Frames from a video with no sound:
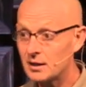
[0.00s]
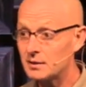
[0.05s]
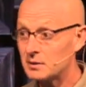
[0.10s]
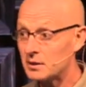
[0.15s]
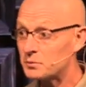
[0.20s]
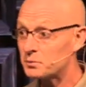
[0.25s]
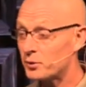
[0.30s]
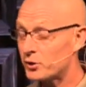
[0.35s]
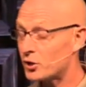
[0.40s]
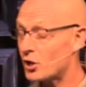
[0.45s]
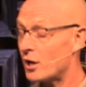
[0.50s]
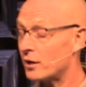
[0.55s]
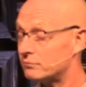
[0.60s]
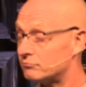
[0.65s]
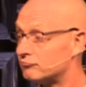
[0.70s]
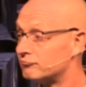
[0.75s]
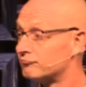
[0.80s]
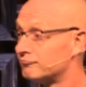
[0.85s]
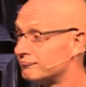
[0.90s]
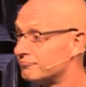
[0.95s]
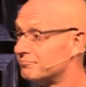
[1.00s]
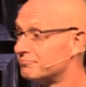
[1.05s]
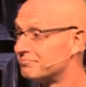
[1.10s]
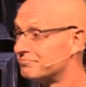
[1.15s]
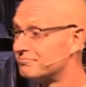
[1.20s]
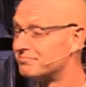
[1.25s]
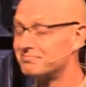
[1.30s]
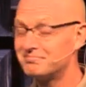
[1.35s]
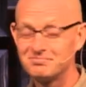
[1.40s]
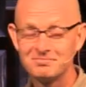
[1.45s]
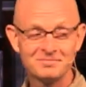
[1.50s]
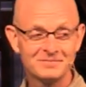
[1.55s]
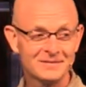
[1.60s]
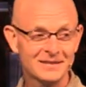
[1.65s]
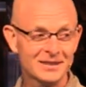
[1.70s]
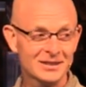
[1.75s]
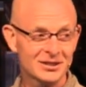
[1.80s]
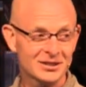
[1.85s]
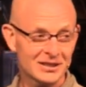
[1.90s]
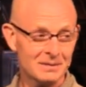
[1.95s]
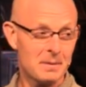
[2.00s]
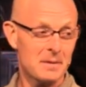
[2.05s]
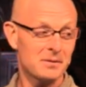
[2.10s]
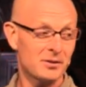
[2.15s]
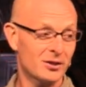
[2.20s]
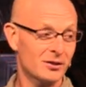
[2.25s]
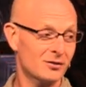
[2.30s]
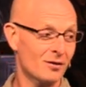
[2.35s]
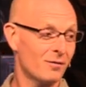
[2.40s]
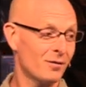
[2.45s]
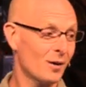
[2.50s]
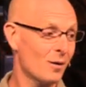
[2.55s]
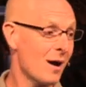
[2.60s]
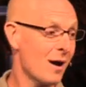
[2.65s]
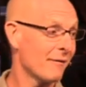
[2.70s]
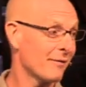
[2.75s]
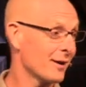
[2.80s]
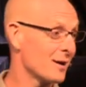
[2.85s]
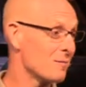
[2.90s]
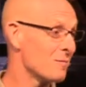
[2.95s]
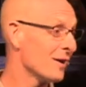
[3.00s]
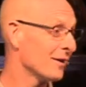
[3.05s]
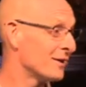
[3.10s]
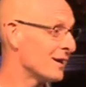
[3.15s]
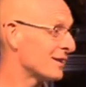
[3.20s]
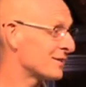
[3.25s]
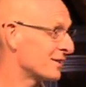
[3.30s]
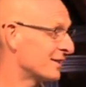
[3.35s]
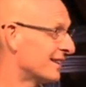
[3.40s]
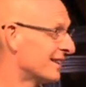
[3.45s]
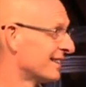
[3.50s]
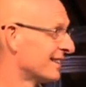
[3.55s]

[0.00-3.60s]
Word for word: That's pretty good. Sometimes it doesn't flow out very well, does it?